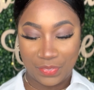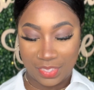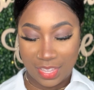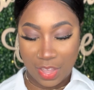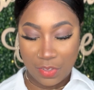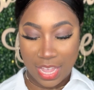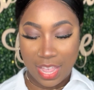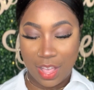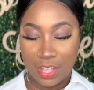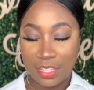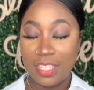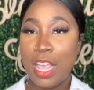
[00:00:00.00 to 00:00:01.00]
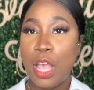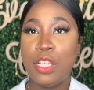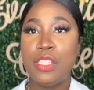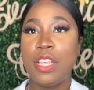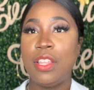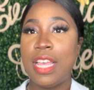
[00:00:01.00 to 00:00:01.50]
Okay, y'all,
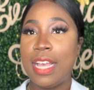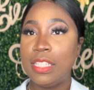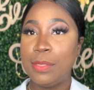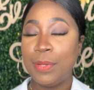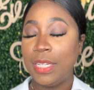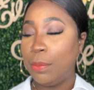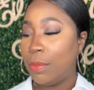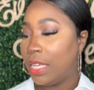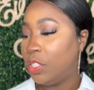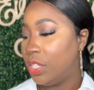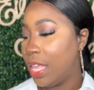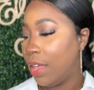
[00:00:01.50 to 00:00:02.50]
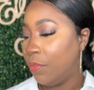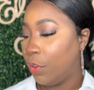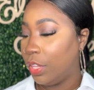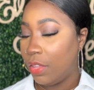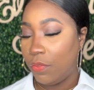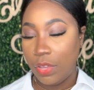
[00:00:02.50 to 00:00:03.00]
so that's pretty much that
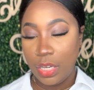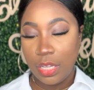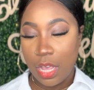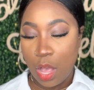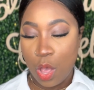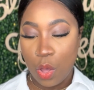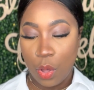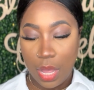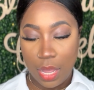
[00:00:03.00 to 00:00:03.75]
for the video.